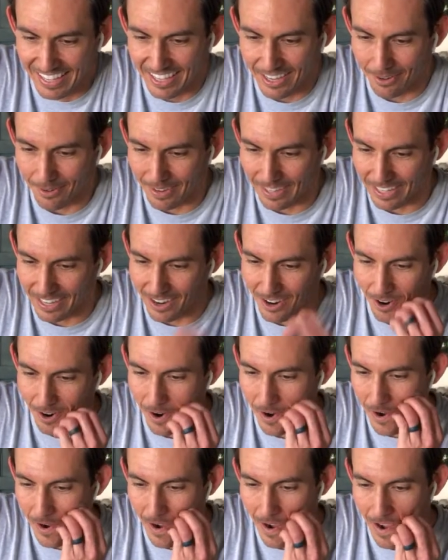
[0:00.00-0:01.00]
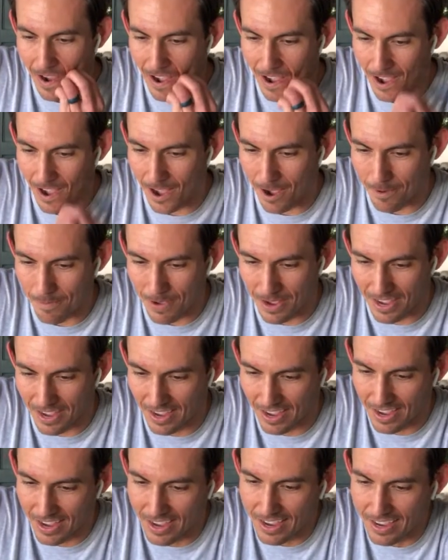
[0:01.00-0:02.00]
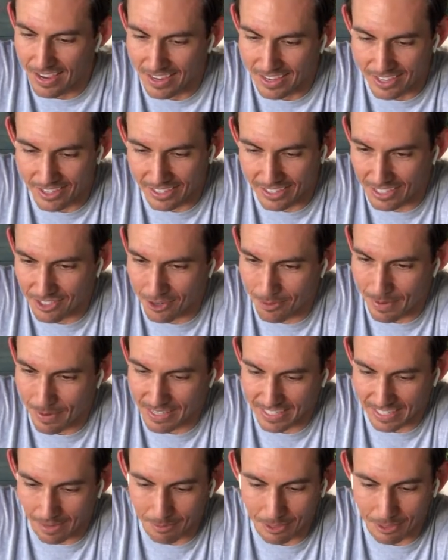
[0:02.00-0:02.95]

There we go. You guys are amazing.